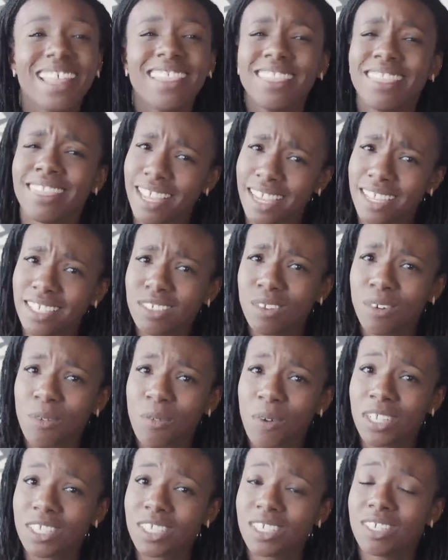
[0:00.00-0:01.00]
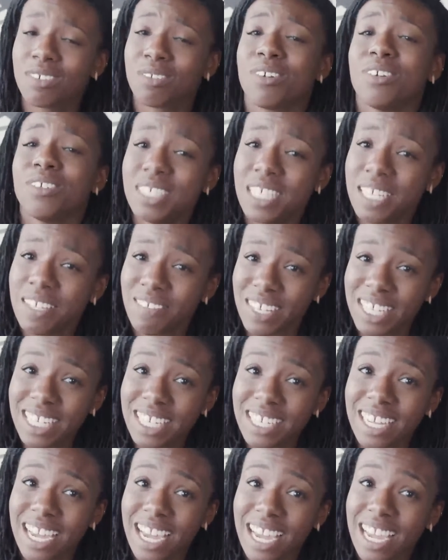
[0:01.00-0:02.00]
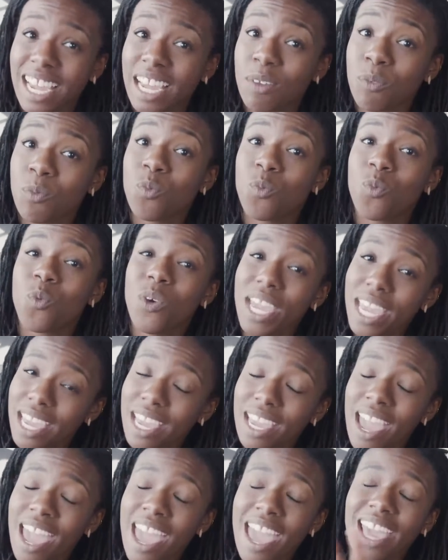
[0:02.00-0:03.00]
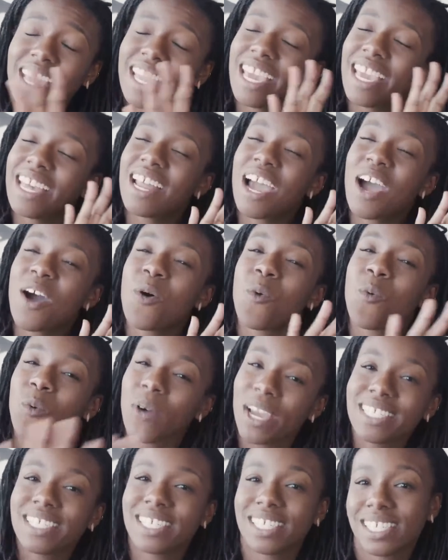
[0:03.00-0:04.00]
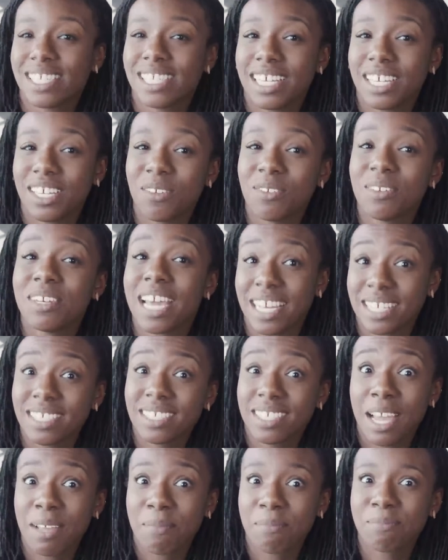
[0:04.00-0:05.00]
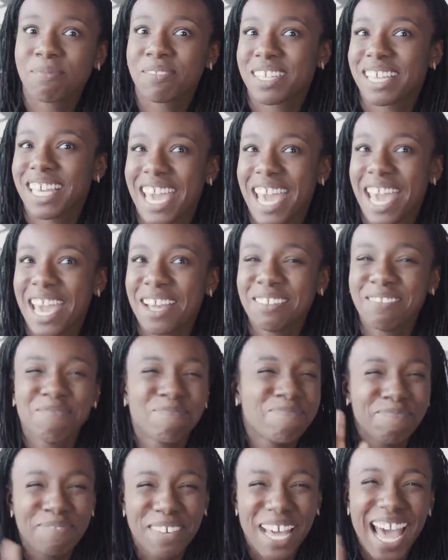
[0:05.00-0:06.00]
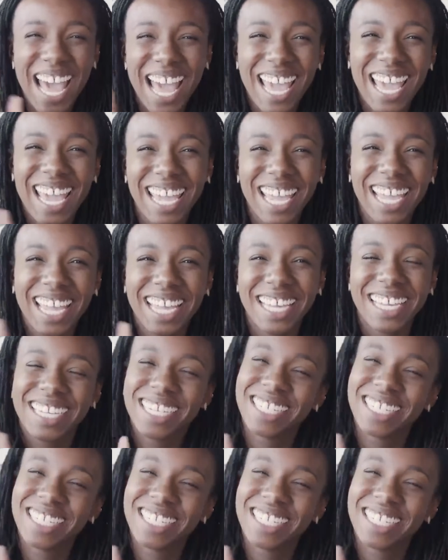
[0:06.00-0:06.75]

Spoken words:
And thanks for watching Grow TV today. And we cannot wait to see you next time. Okay, bye.